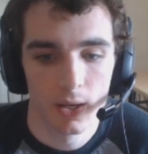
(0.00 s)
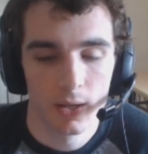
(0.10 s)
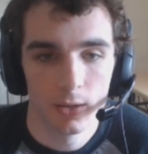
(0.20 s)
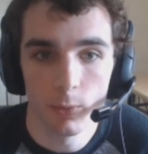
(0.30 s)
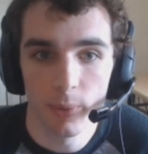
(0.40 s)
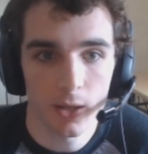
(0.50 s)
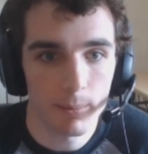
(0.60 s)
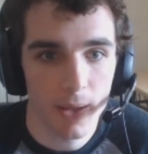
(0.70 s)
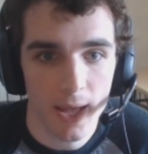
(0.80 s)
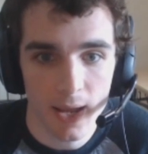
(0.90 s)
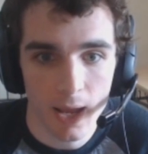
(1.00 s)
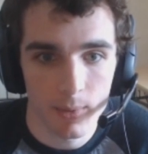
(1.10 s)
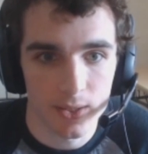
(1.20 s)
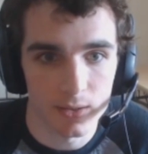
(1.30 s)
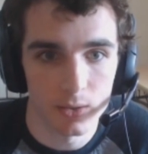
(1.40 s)
you'll pick up bad
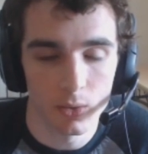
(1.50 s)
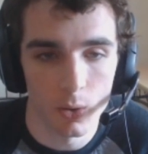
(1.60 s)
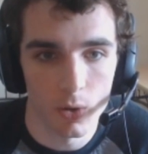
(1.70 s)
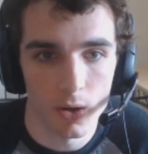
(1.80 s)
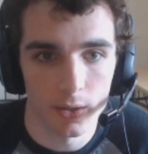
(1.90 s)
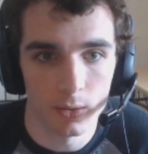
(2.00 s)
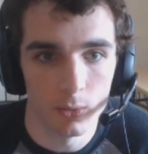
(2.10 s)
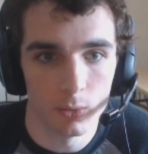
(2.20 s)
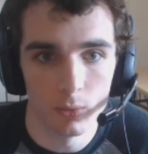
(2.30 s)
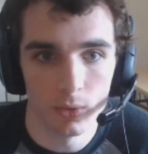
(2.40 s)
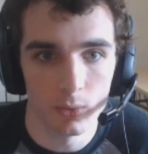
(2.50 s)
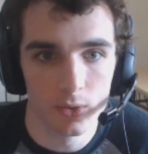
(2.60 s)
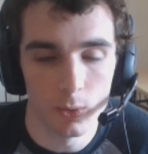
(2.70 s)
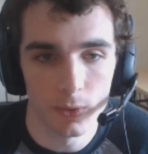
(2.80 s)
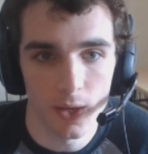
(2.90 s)
habits as you go on. You, you'll
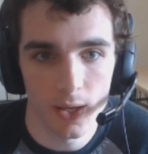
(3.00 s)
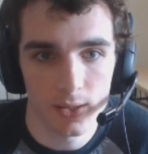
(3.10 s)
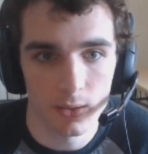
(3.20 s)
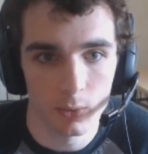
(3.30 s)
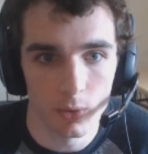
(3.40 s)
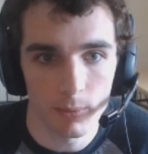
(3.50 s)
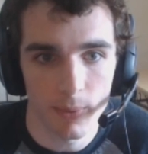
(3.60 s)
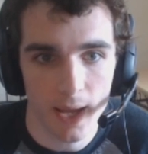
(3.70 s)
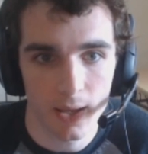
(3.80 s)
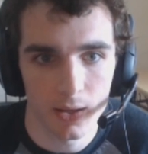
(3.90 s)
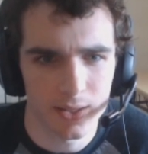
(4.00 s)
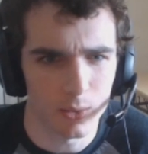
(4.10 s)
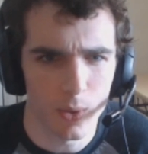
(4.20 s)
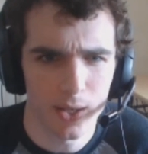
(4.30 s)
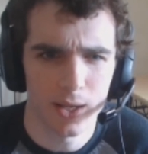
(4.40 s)
do things and you look back on it. It's
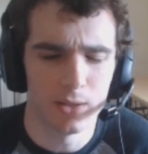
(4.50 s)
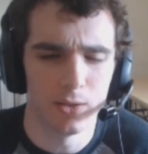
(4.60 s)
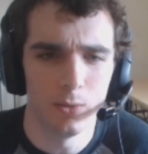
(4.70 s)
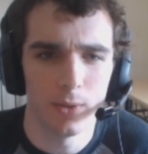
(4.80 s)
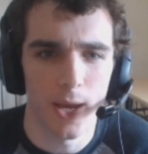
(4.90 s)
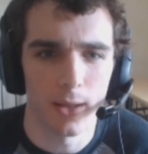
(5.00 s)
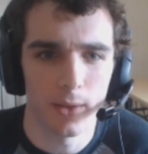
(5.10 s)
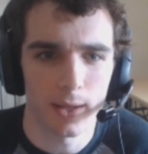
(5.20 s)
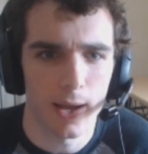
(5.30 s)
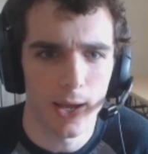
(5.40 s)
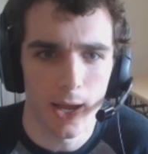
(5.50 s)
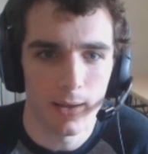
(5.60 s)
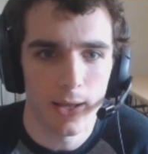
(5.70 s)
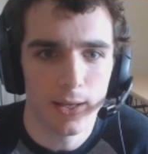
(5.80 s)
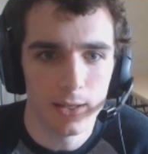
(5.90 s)
like, why did I do that? Like I,
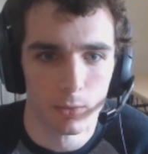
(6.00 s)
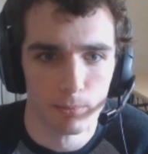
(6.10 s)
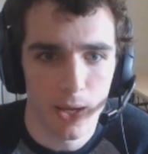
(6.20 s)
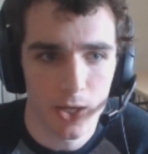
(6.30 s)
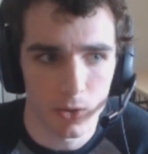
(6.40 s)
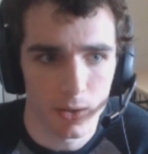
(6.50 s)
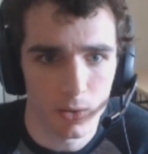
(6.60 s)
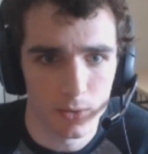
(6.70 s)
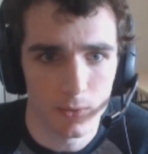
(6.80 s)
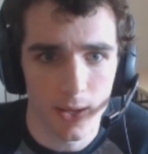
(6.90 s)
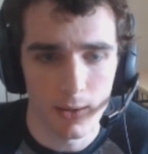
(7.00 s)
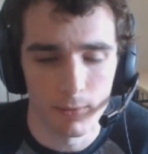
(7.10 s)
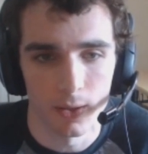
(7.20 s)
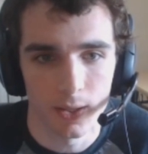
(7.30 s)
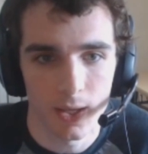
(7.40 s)
I need to make sure I don't do that
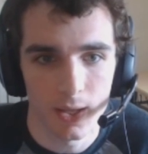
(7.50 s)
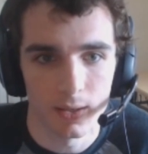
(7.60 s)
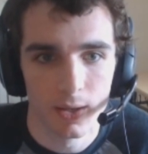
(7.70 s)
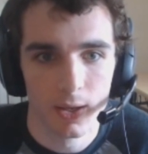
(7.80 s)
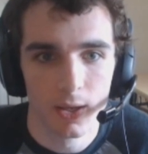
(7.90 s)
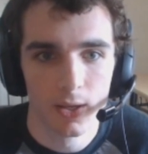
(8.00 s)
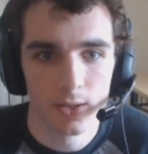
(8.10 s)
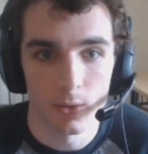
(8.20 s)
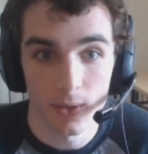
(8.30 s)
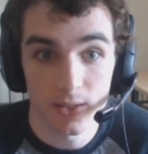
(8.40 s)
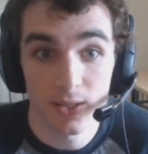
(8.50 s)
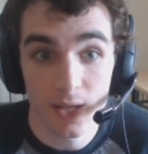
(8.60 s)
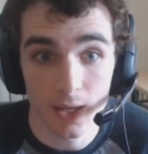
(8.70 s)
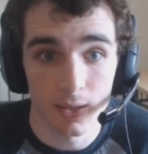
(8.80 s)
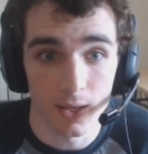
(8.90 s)
ever again. So that's the
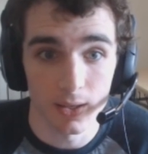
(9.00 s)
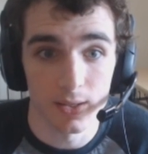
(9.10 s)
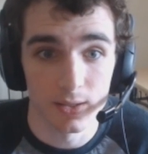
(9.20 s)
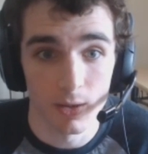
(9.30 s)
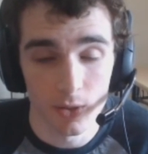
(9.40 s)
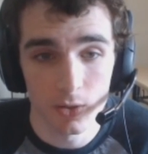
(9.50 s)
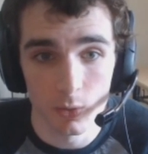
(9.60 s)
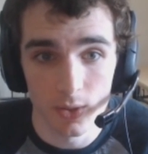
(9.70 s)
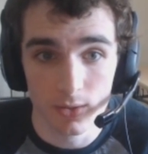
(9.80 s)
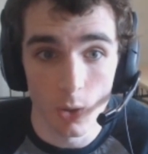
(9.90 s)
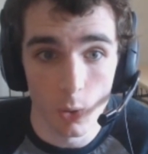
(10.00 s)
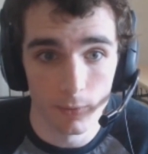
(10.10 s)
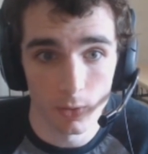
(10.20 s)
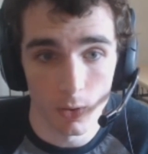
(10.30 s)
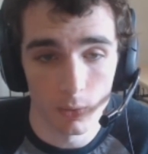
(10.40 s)
second thing. Is number two is go
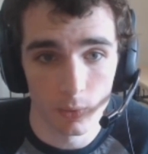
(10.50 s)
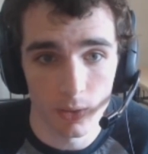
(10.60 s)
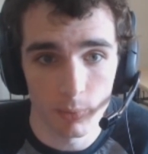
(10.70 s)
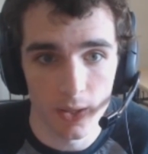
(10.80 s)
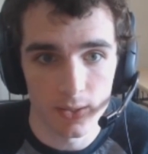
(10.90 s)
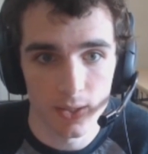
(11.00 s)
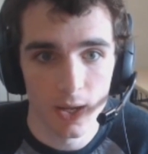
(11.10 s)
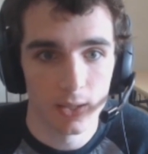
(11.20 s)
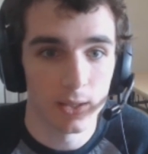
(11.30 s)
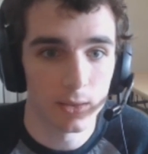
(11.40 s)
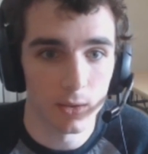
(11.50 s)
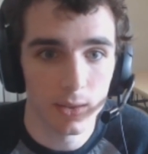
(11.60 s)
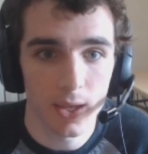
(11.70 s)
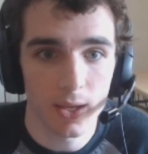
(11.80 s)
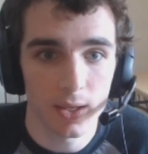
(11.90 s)
over your own replays. And the third
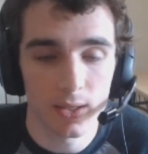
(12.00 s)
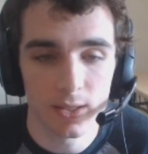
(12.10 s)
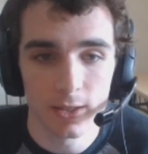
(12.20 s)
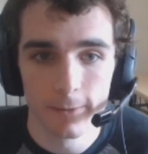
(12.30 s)
thing is